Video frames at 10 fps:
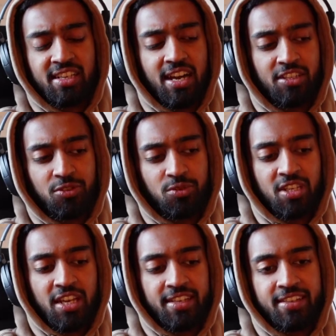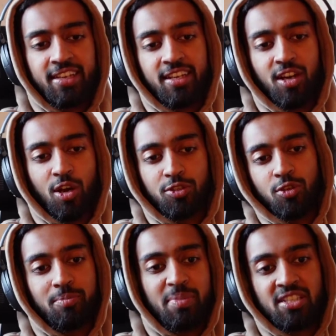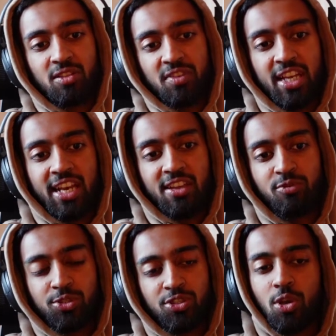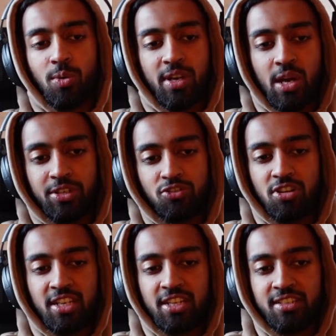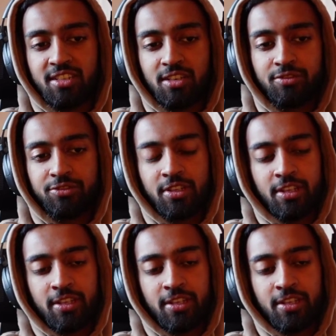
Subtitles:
guys who say, oh, you know, the best of their life was just going out and drinking and stuff.